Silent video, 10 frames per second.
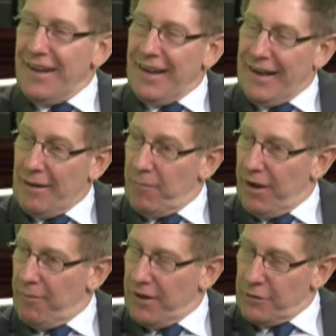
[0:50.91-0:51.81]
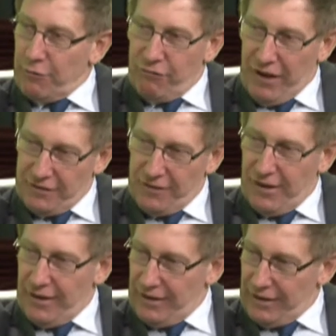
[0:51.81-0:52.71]
Um, I mean, it's a
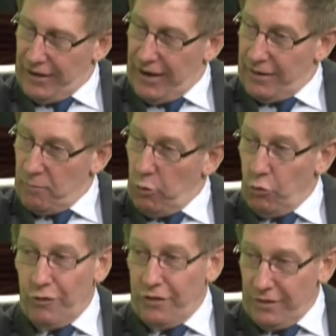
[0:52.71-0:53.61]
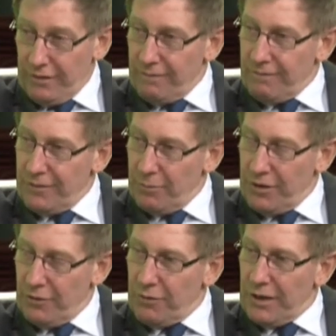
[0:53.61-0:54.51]
fascinating and important thing to yeah. be
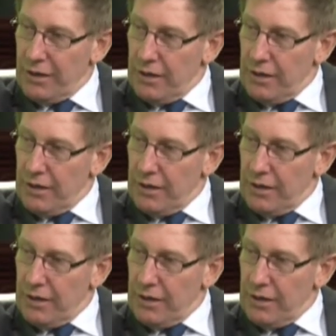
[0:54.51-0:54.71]
doing.